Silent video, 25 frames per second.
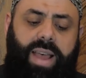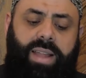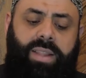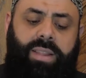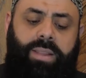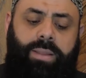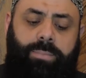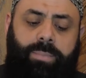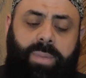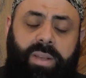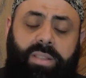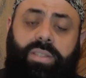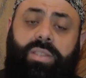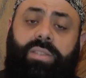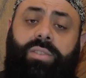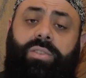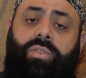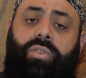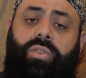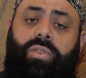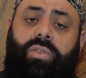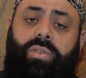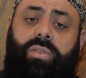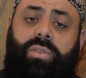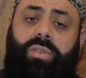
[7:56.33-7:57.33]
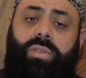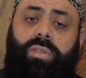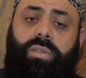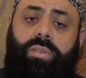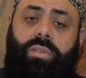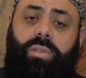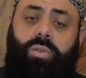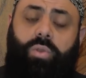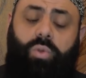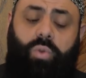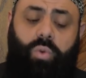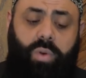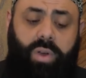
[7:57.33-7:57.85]
and messengers
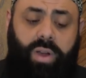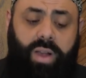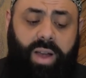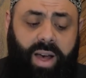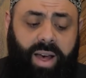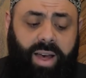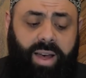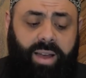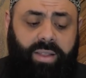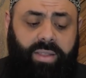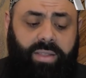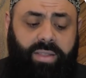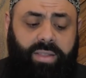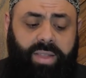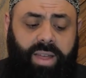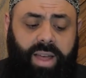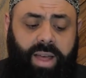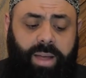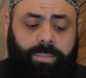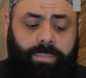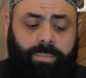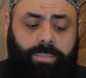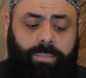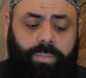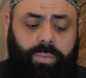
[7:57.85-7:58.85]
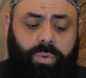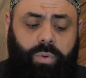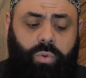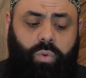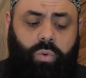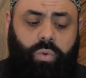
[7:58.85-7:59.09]
to guide them